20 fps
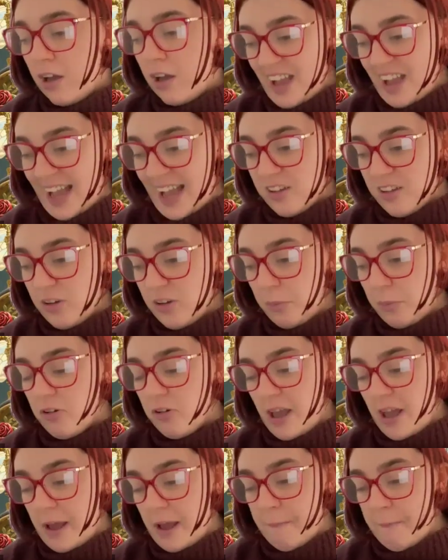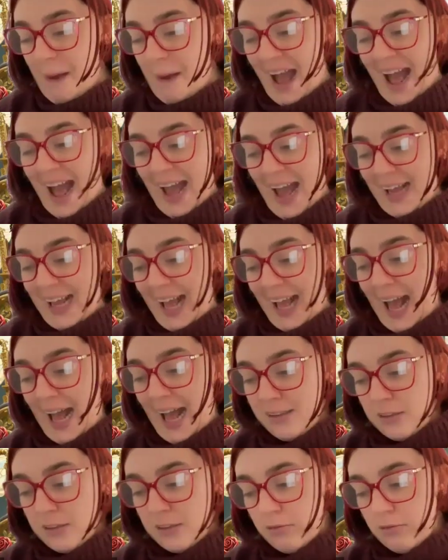J.W.
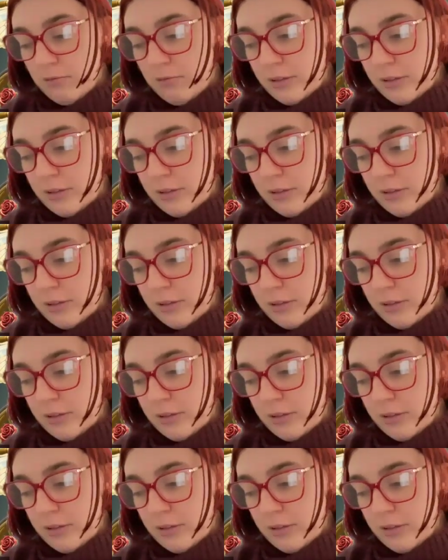Barnard.